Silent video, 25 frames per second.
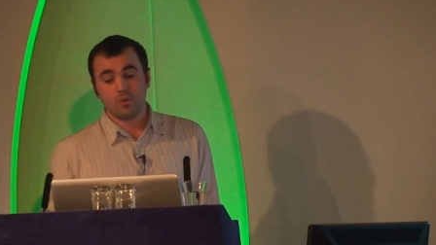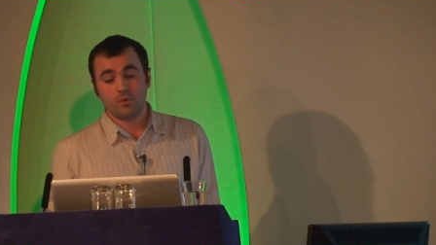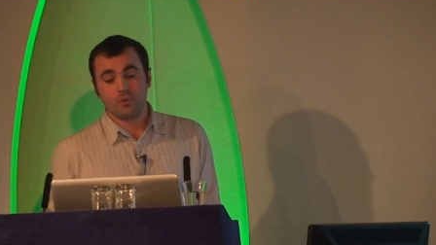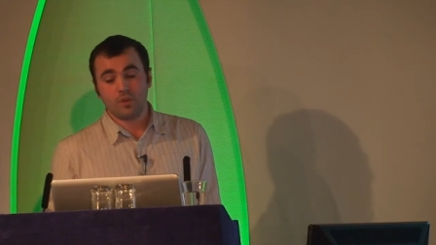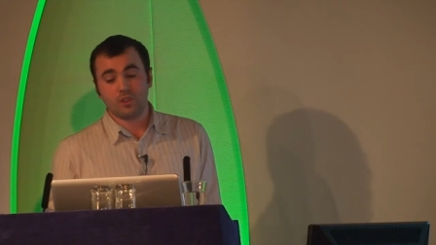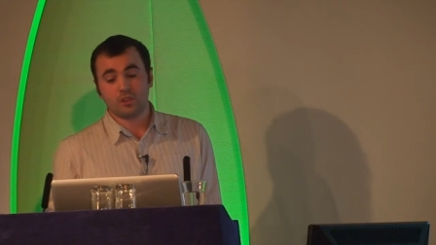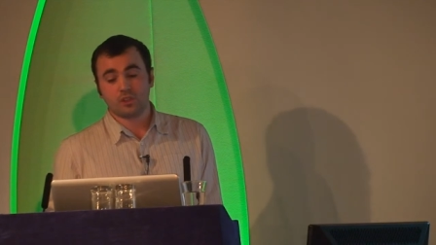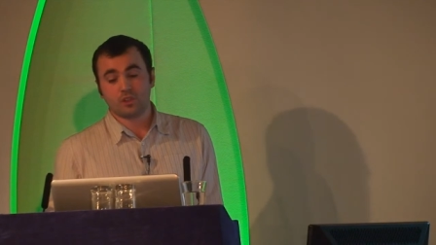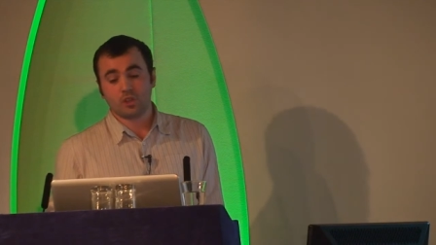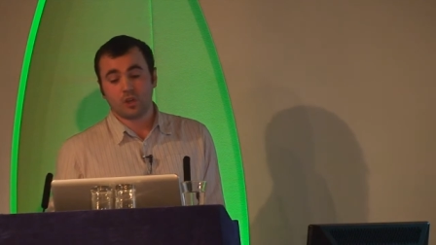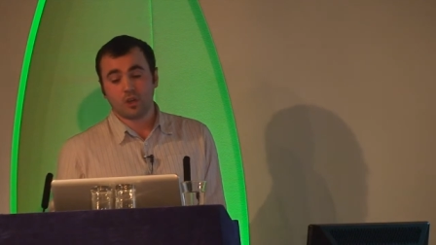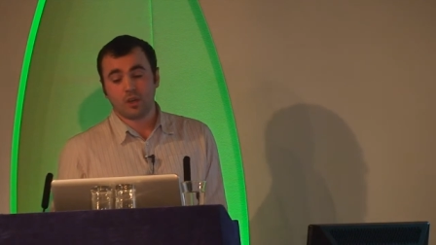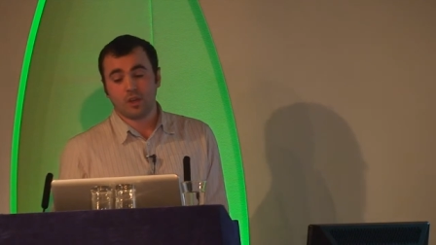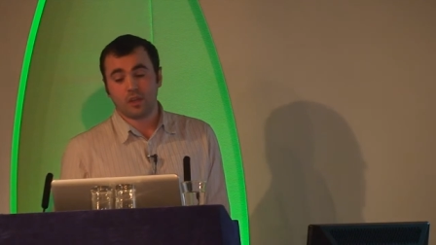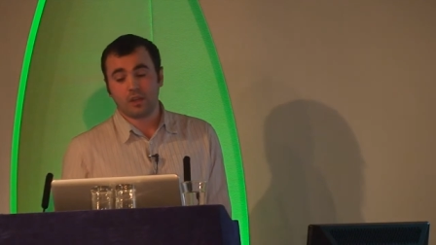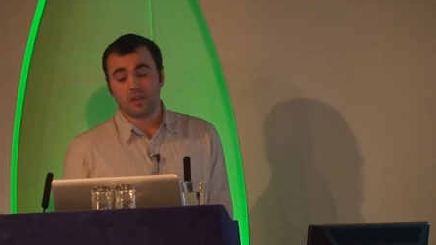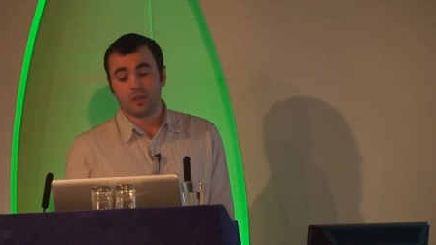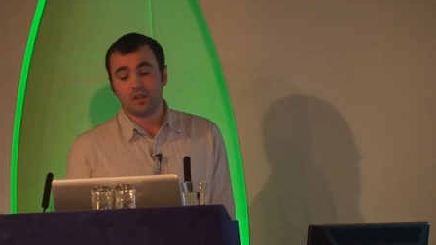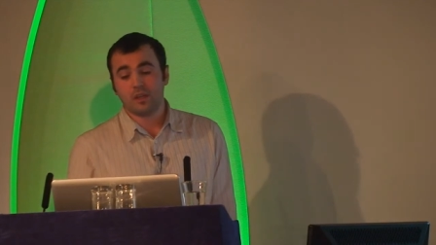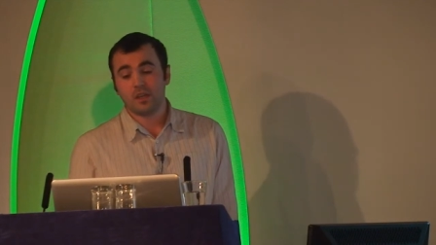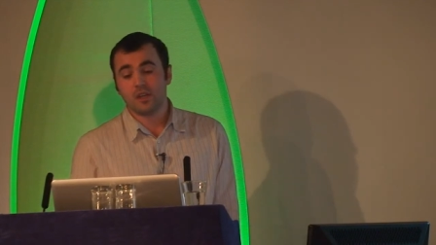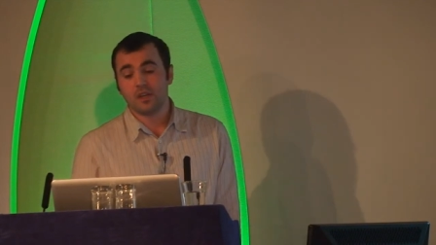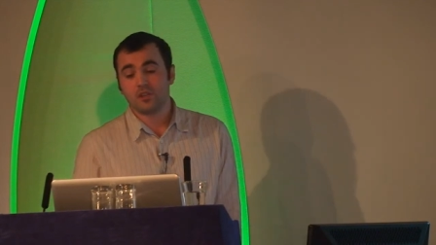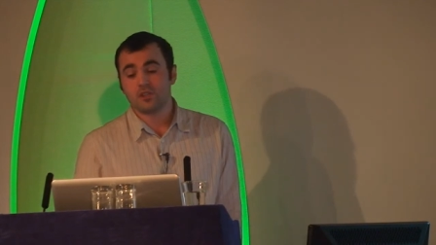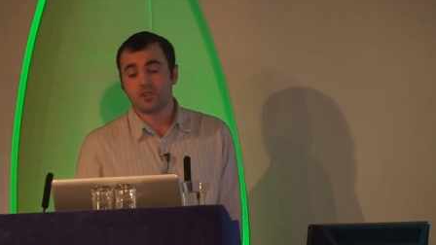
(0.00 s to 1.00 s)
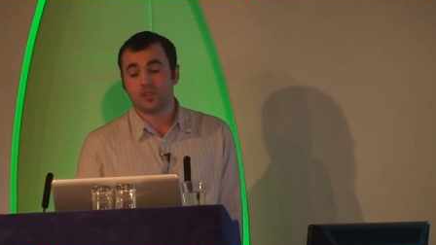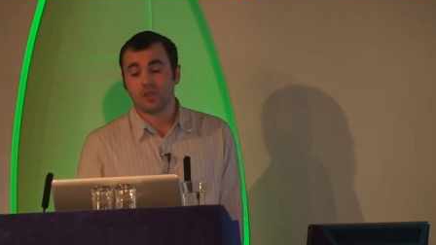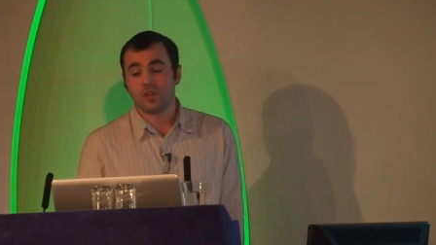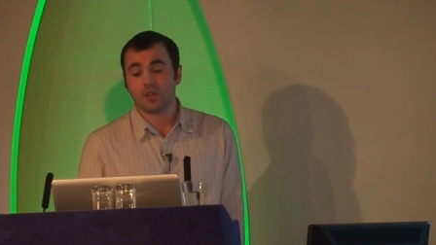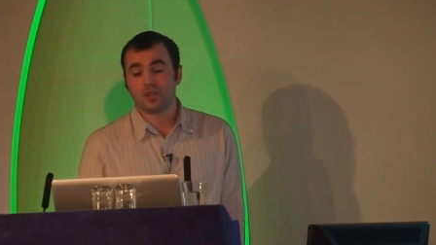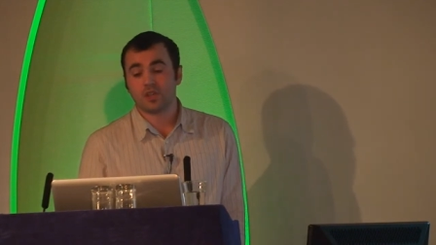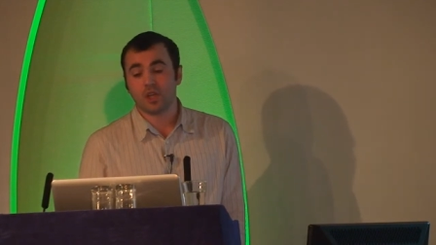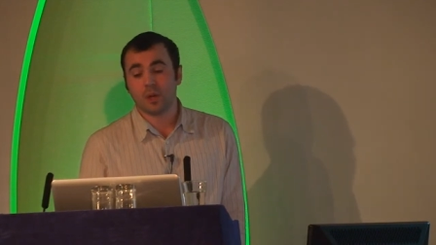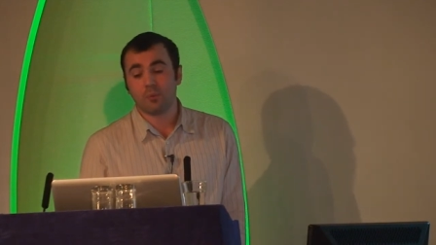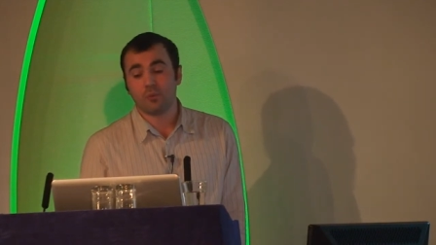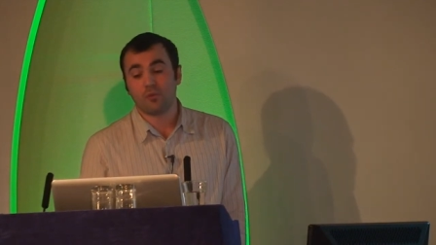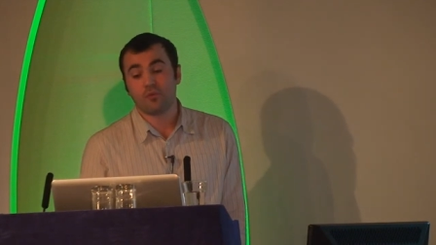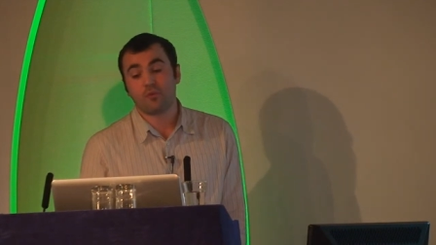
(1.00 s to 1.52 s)
Restocking. It's a good
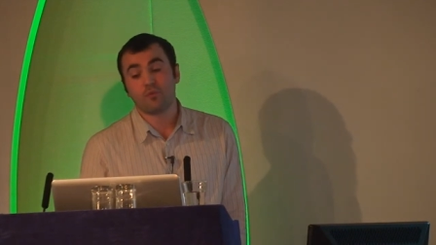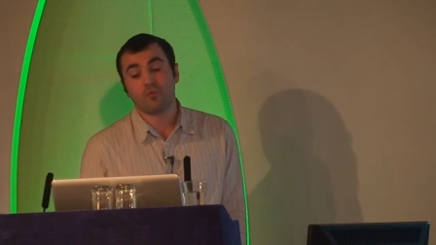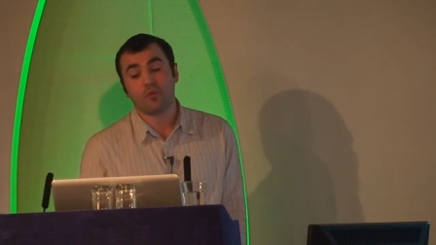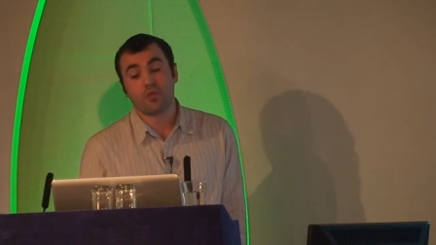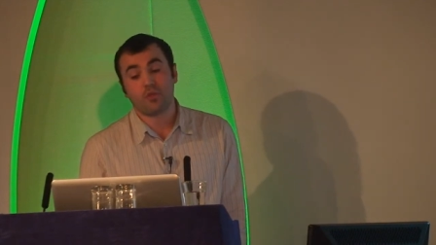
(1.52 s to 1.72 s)
example from